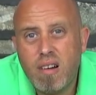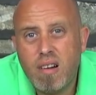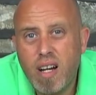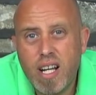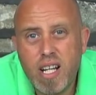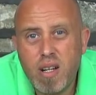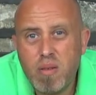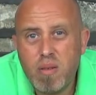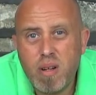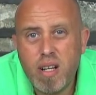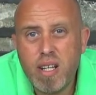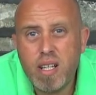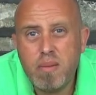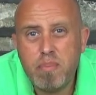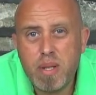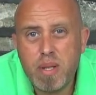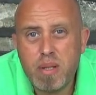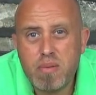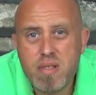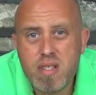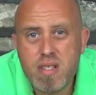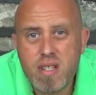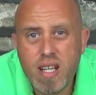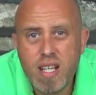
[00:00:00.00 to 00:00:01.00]
I don't like the
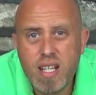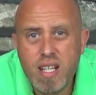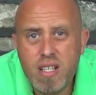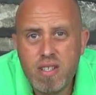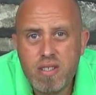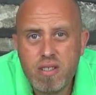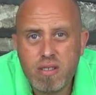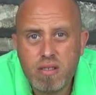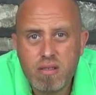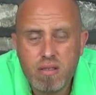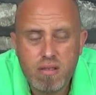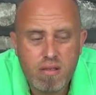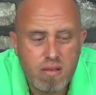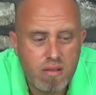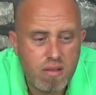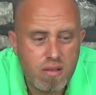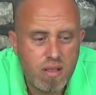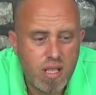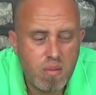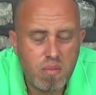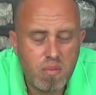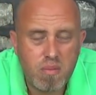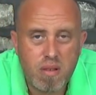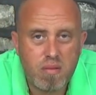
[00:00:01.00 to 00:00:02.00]
build stage.
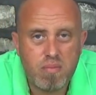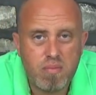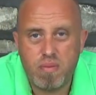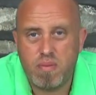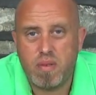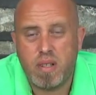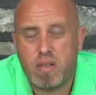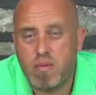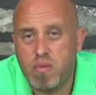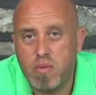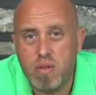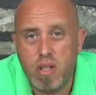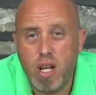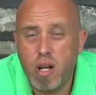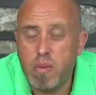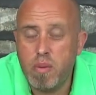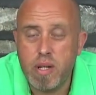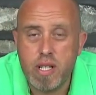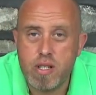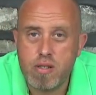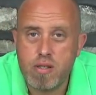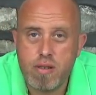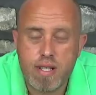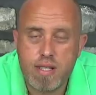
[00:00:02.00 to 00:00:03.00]
I've no
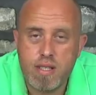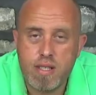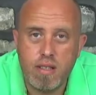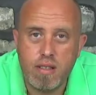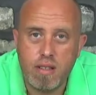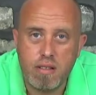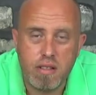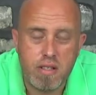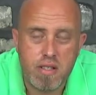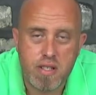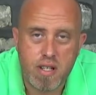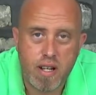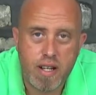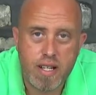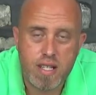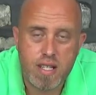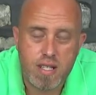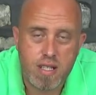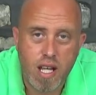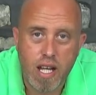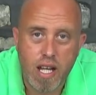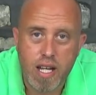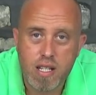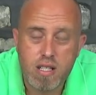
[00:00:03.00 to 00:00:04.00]
interest in the design
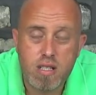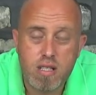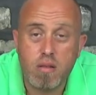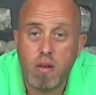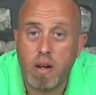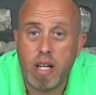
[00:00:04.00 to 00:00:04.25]
stage.